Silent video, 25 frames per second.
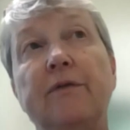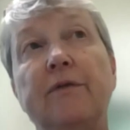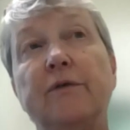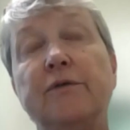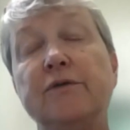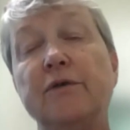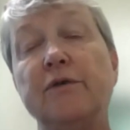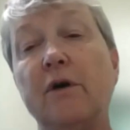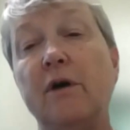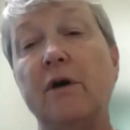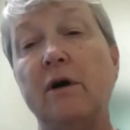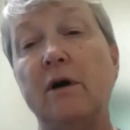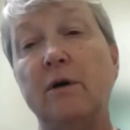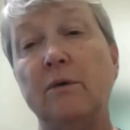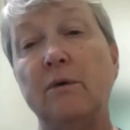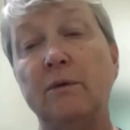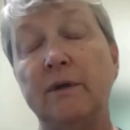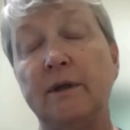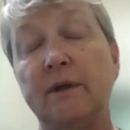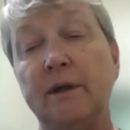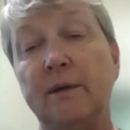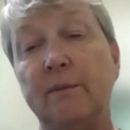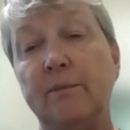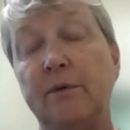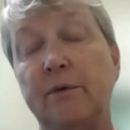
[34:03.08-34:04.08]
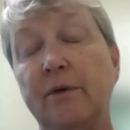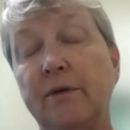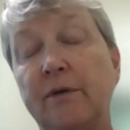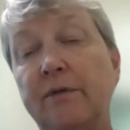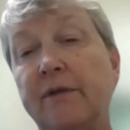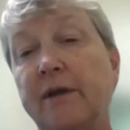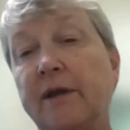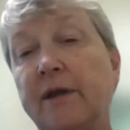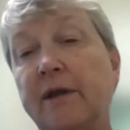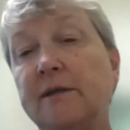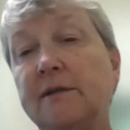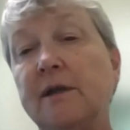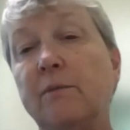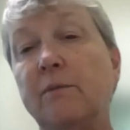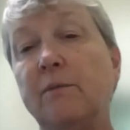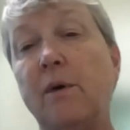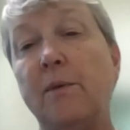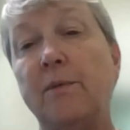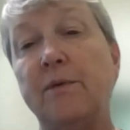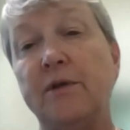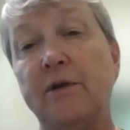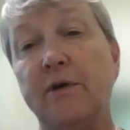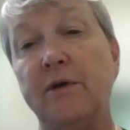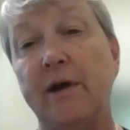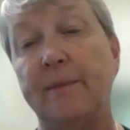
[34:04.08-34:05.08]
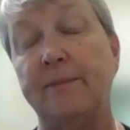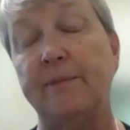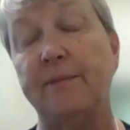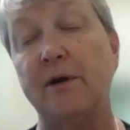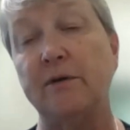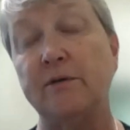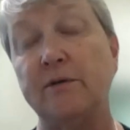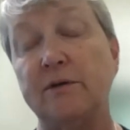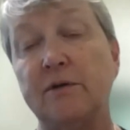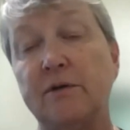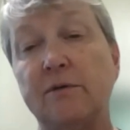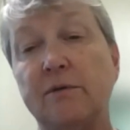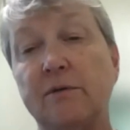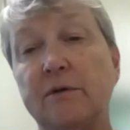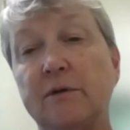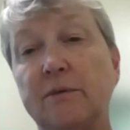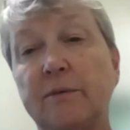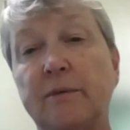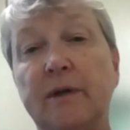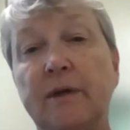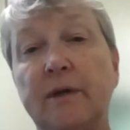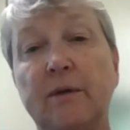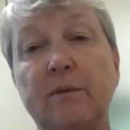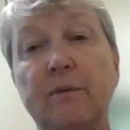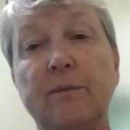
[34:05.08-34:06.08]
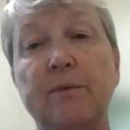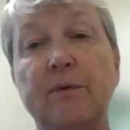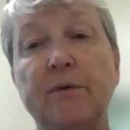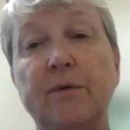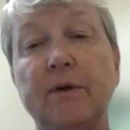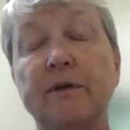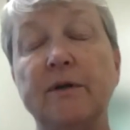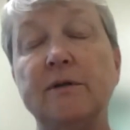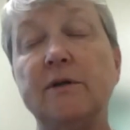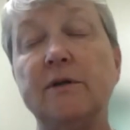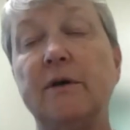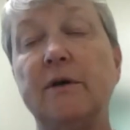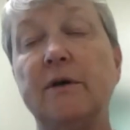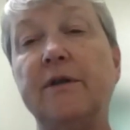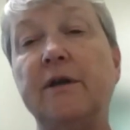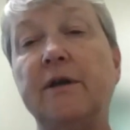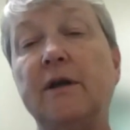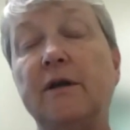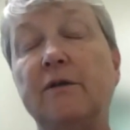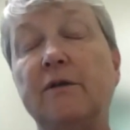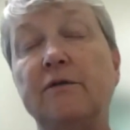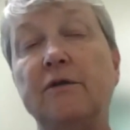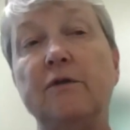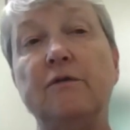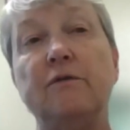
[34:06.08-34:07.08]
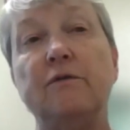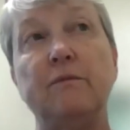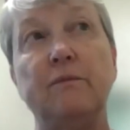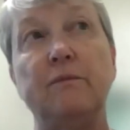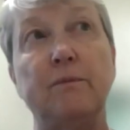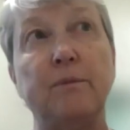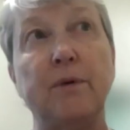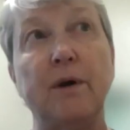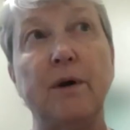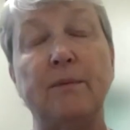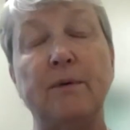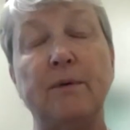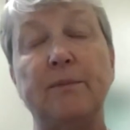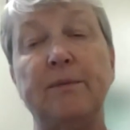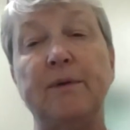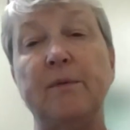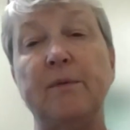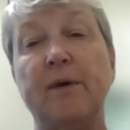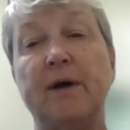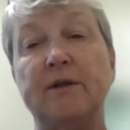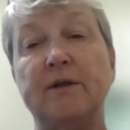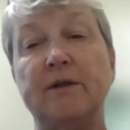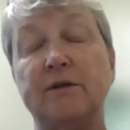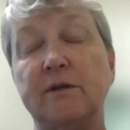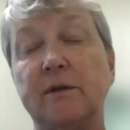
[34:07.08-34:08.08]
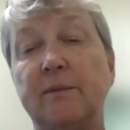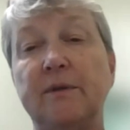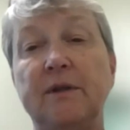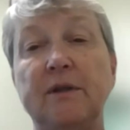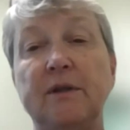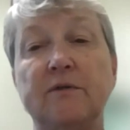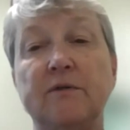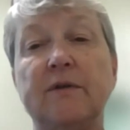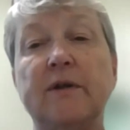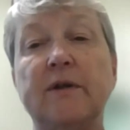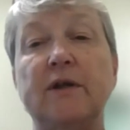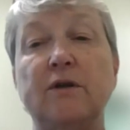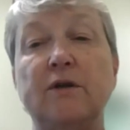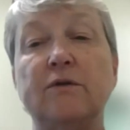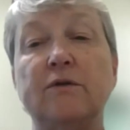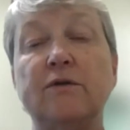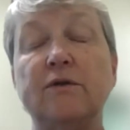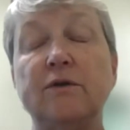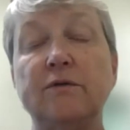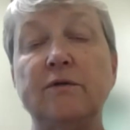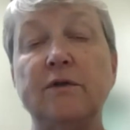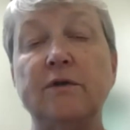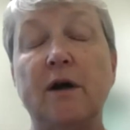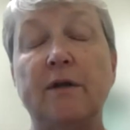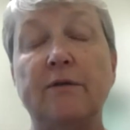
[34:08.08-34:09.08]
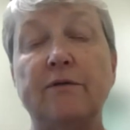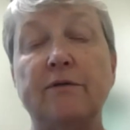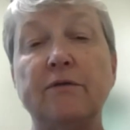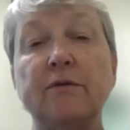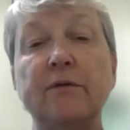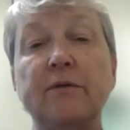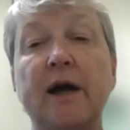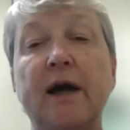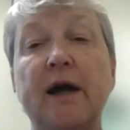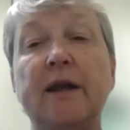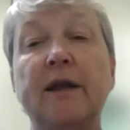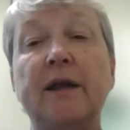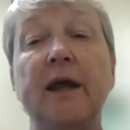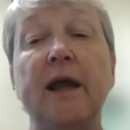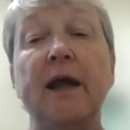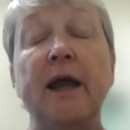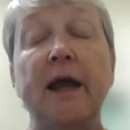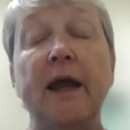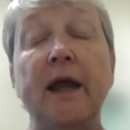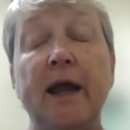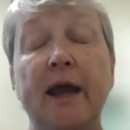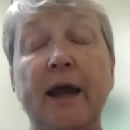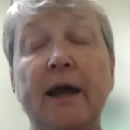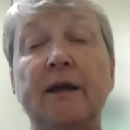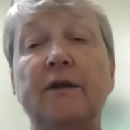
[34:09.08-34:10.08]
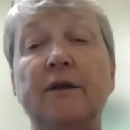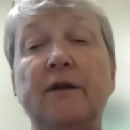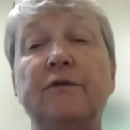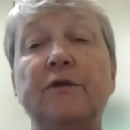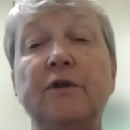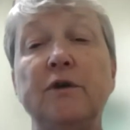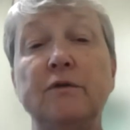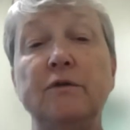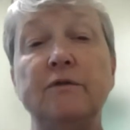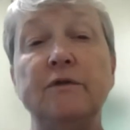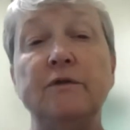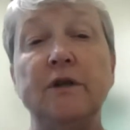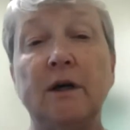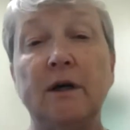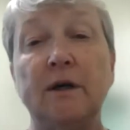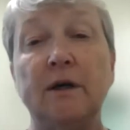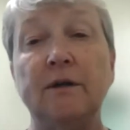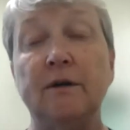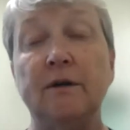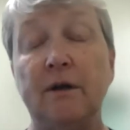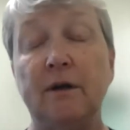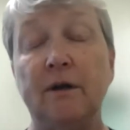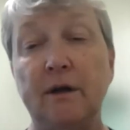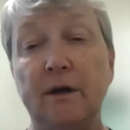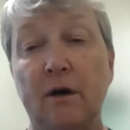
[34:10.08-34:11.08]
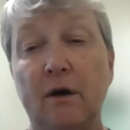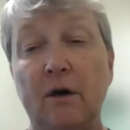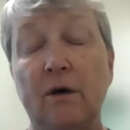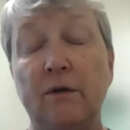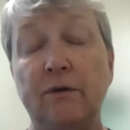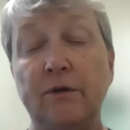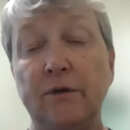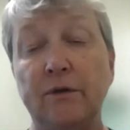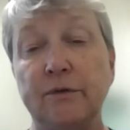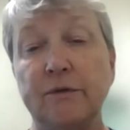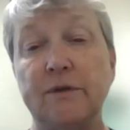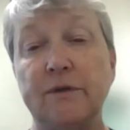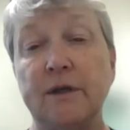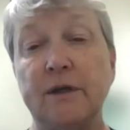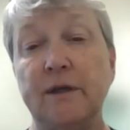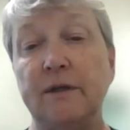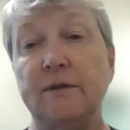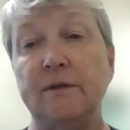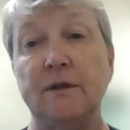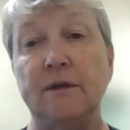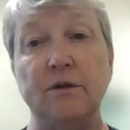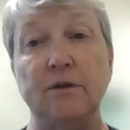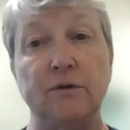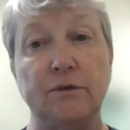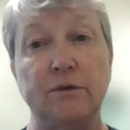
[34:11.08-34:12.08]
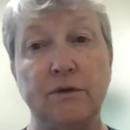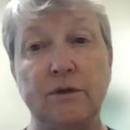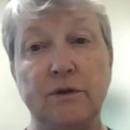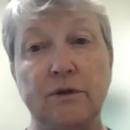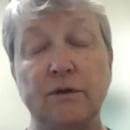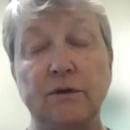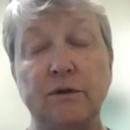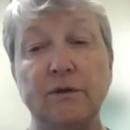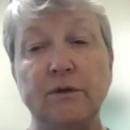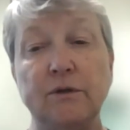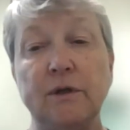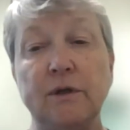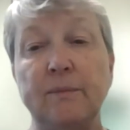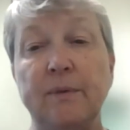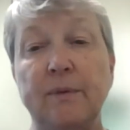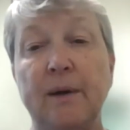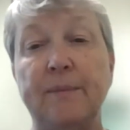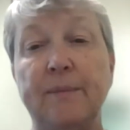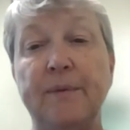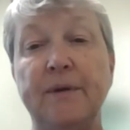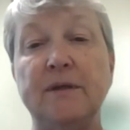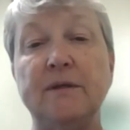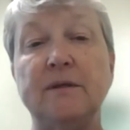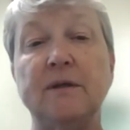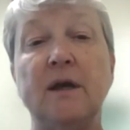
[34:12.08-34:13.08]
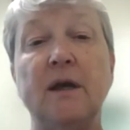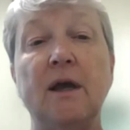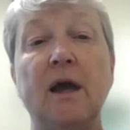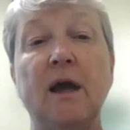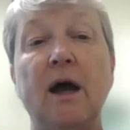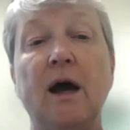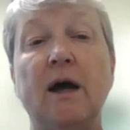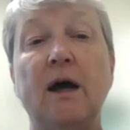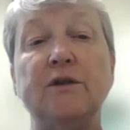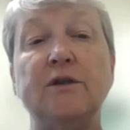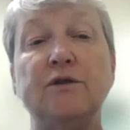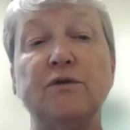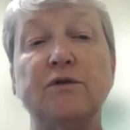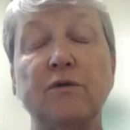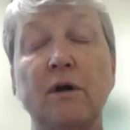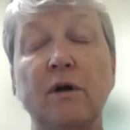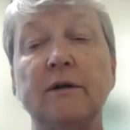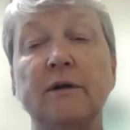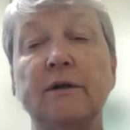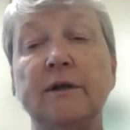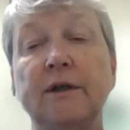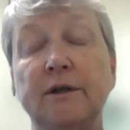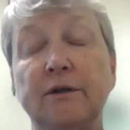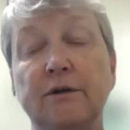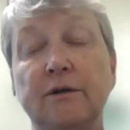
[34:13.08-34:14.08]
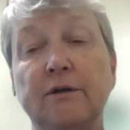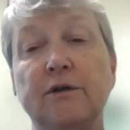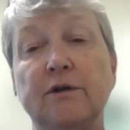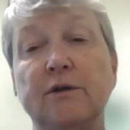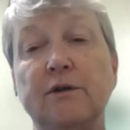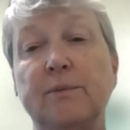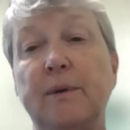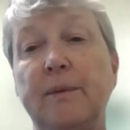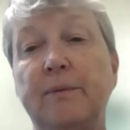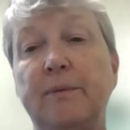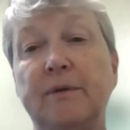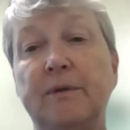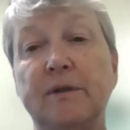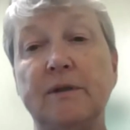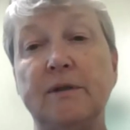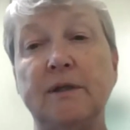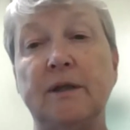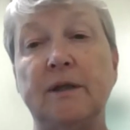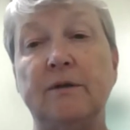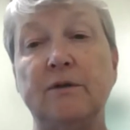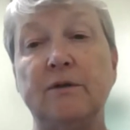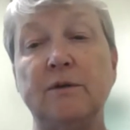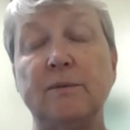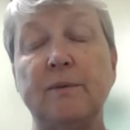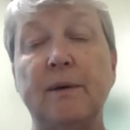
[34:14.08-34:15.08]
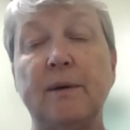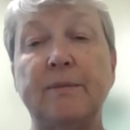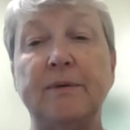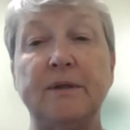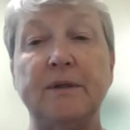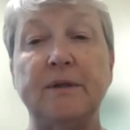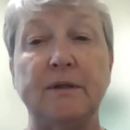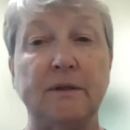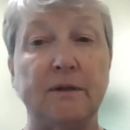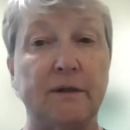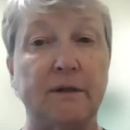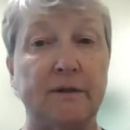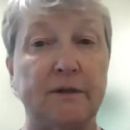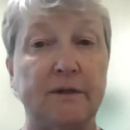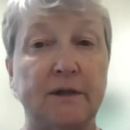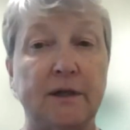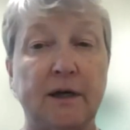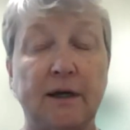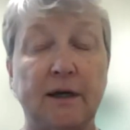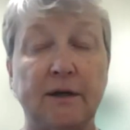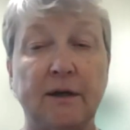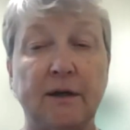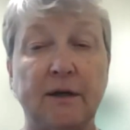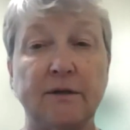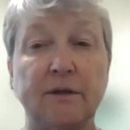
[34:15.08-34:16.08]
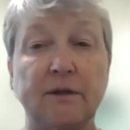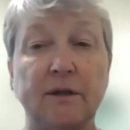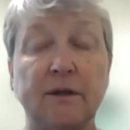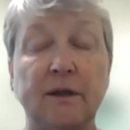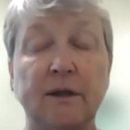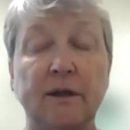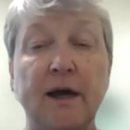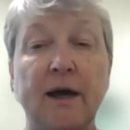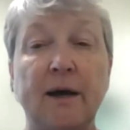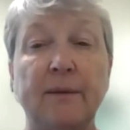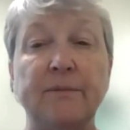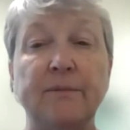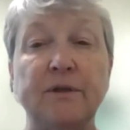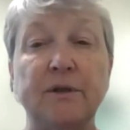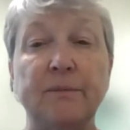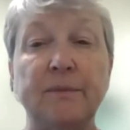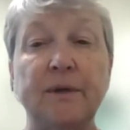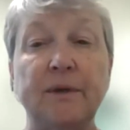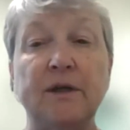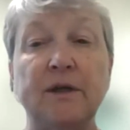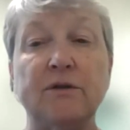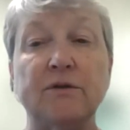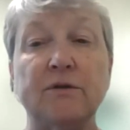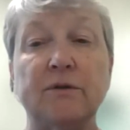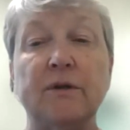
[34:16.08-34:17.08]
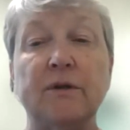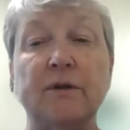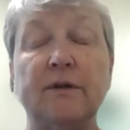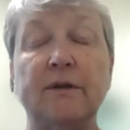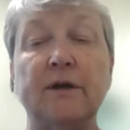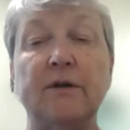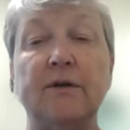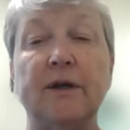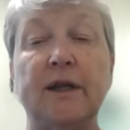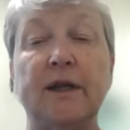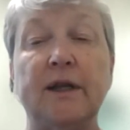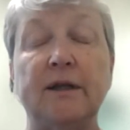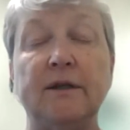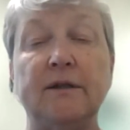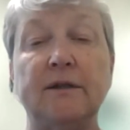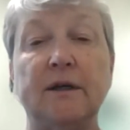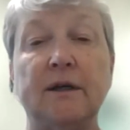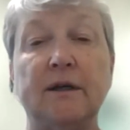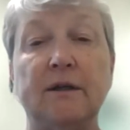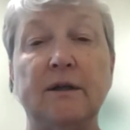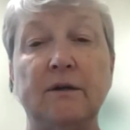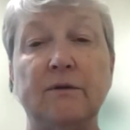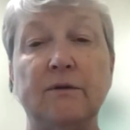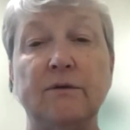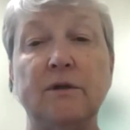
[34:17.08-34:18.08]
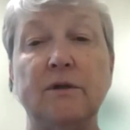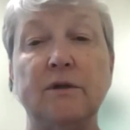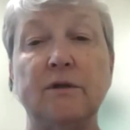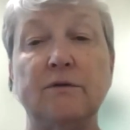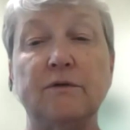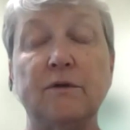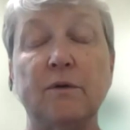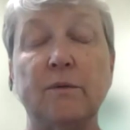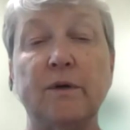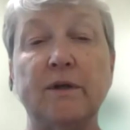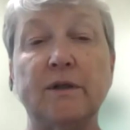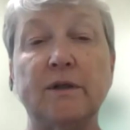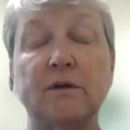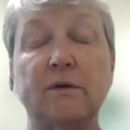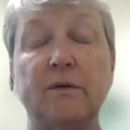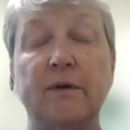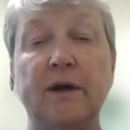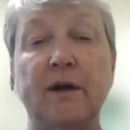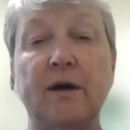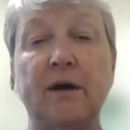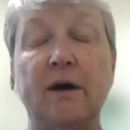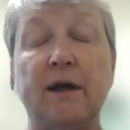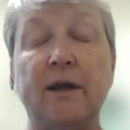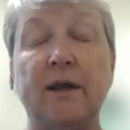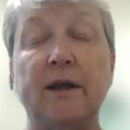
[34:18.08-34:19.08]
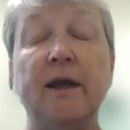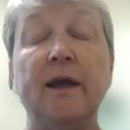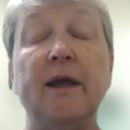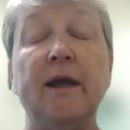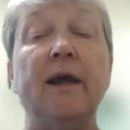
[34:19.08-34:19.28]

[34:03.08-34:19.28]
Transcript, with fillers: Those are all really important things. What were their APGAR scores when they were born? So I think if you've probably watched some of these videos, you've gone through that. And if you've done all those things and you're still losing puppies, I strongly encourage people to send those puppies into the diagnostic lab to make sure that they're getting a diagnosis for what's going on.